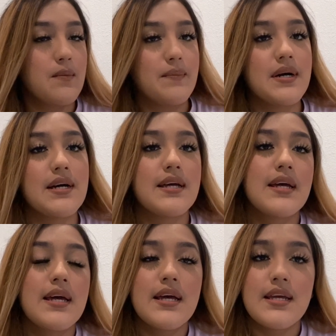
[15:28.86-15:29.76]
But
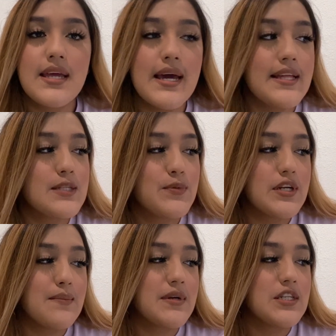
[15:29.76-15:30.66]
yeah, that's
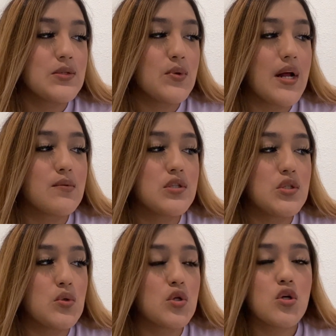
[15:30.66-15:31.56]
pretty much what I would
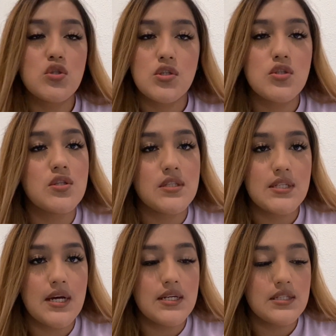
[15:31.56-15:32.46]
do closer to the
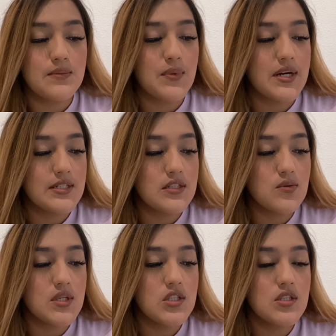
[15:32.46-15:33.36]
test. Practice
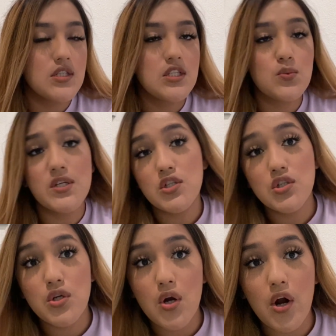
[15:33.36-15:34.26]
questions,
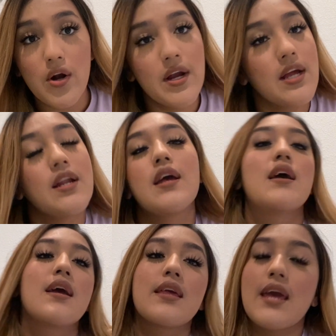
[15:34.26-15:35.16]
Register RN,
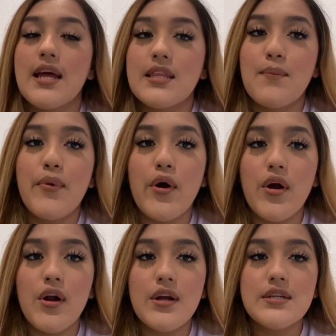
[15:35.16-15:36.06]
Kathy
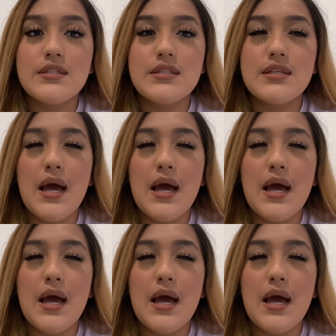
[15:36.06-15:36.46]
Parks.